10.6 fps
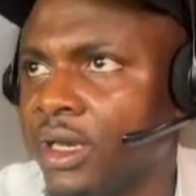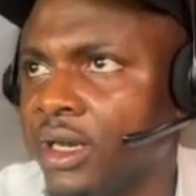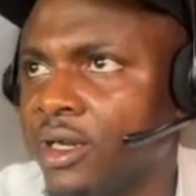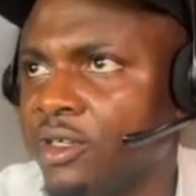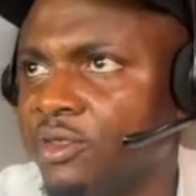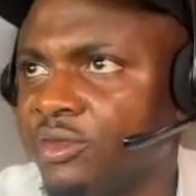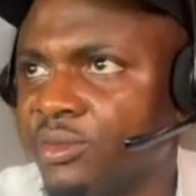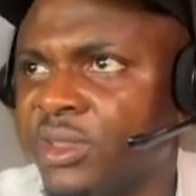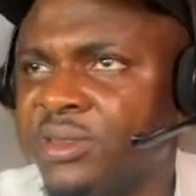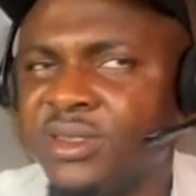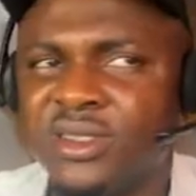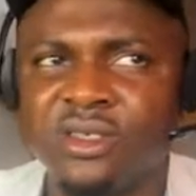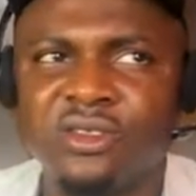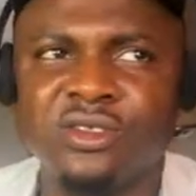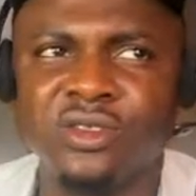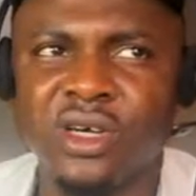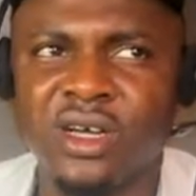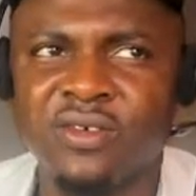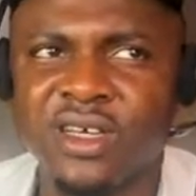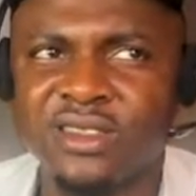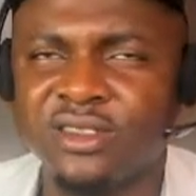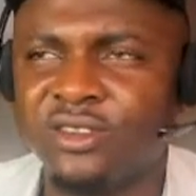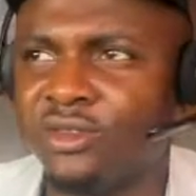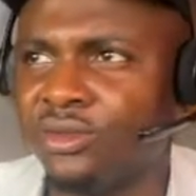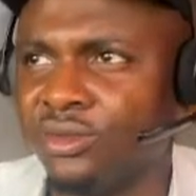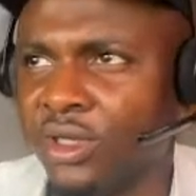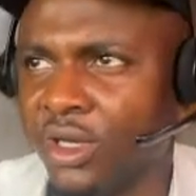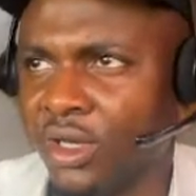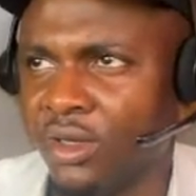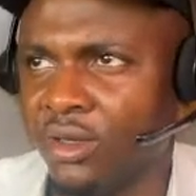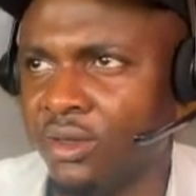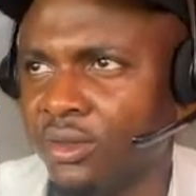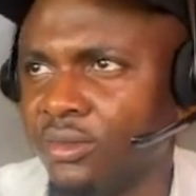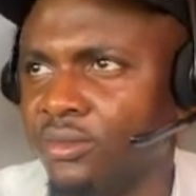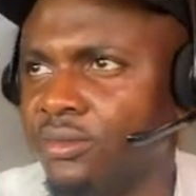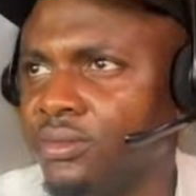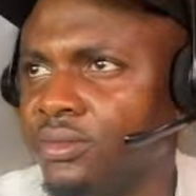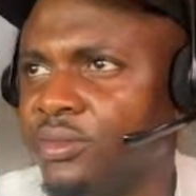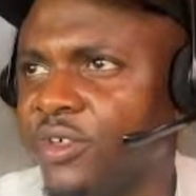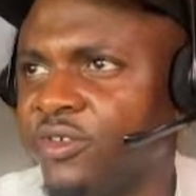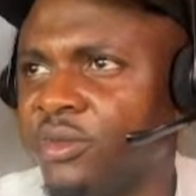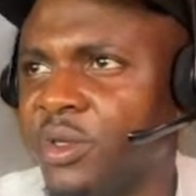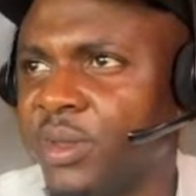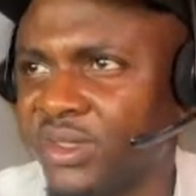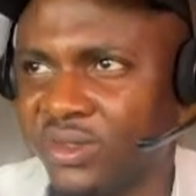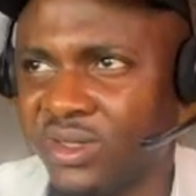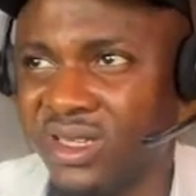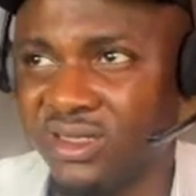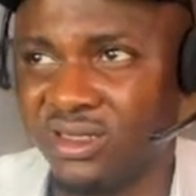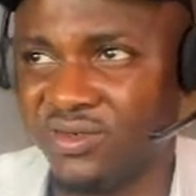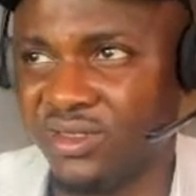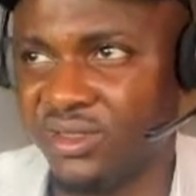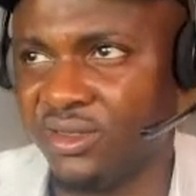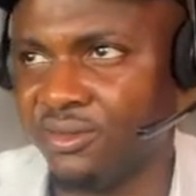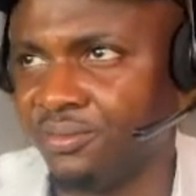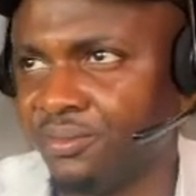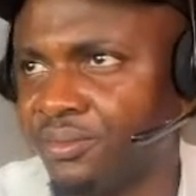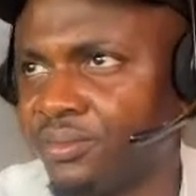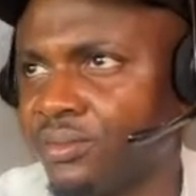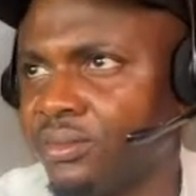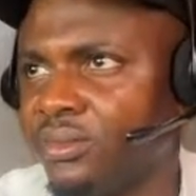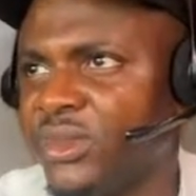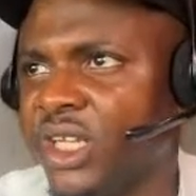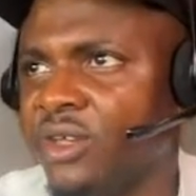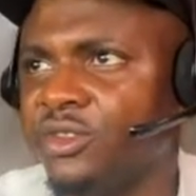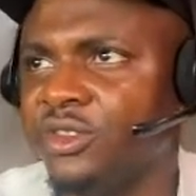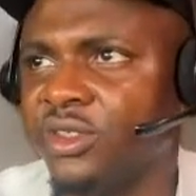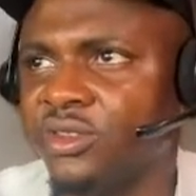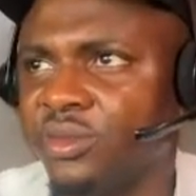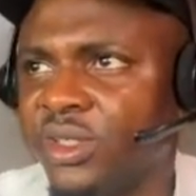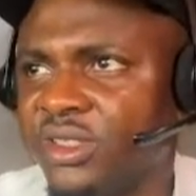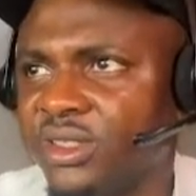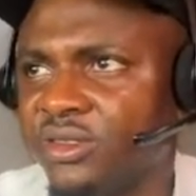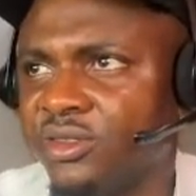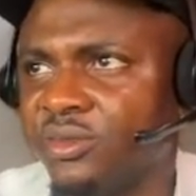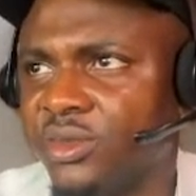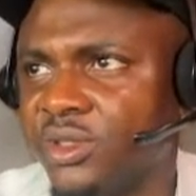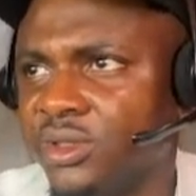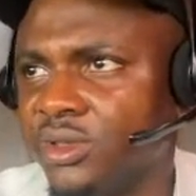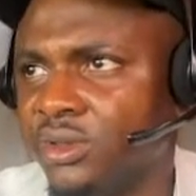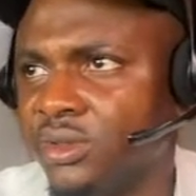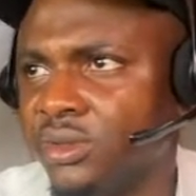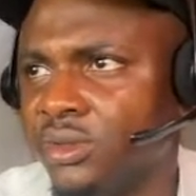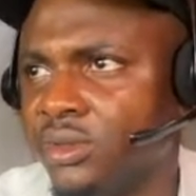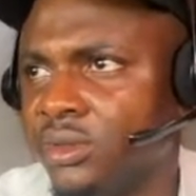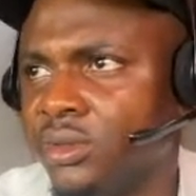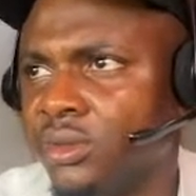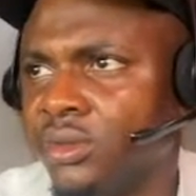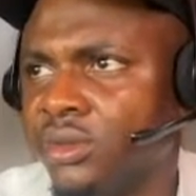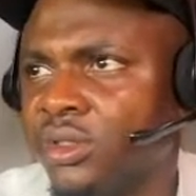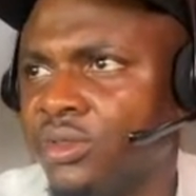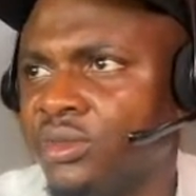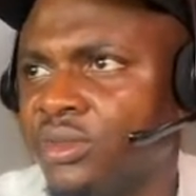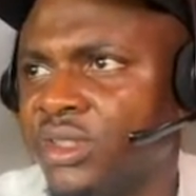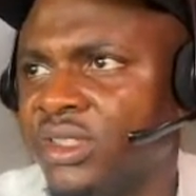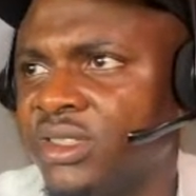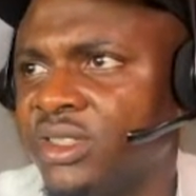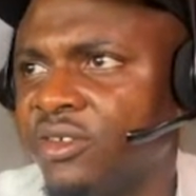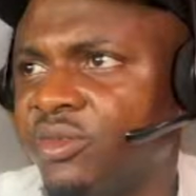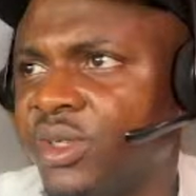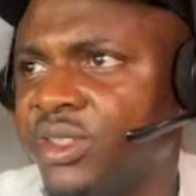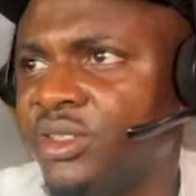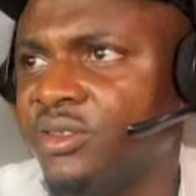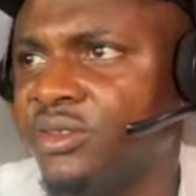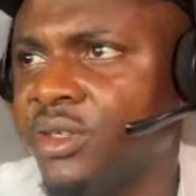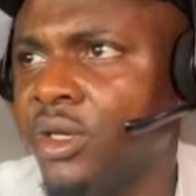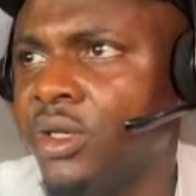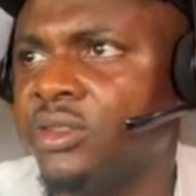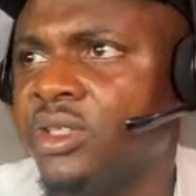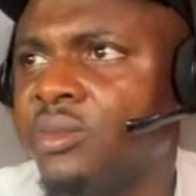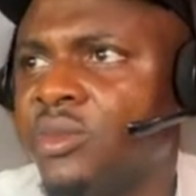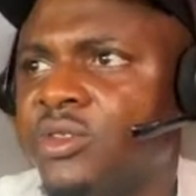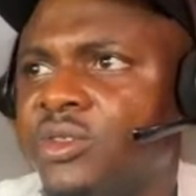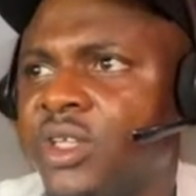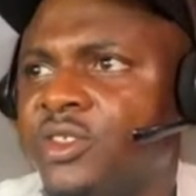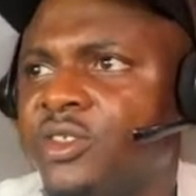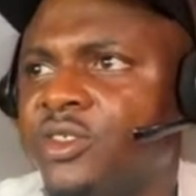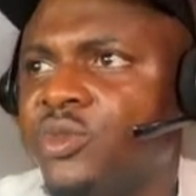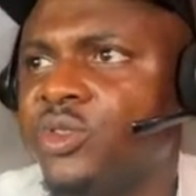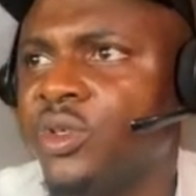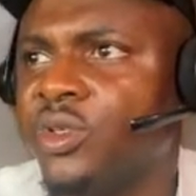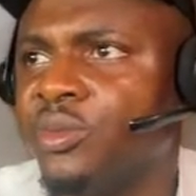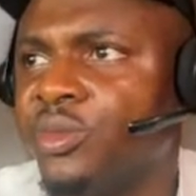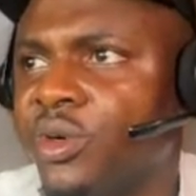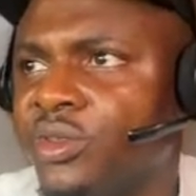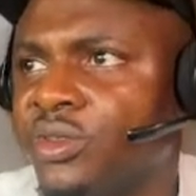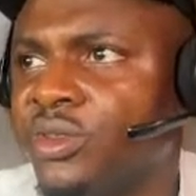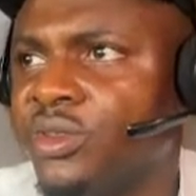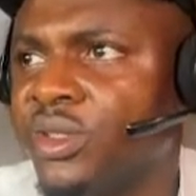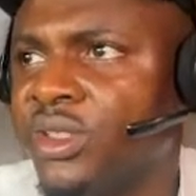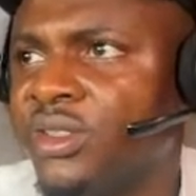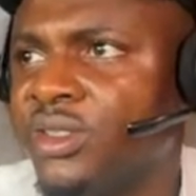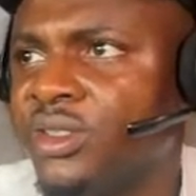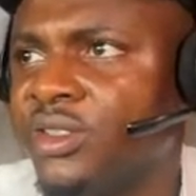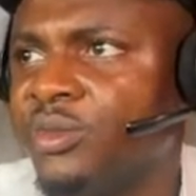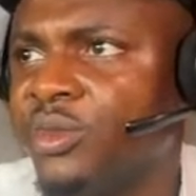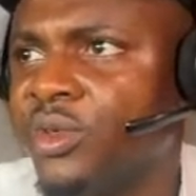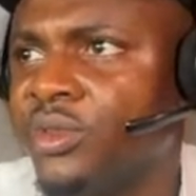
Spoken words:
Sometimes it tells you don't have access to perform a particular activity, which doesn't make sense to me. So I want to test it now for myself. So I'm going to actually switch on a bot. Let's say this bot.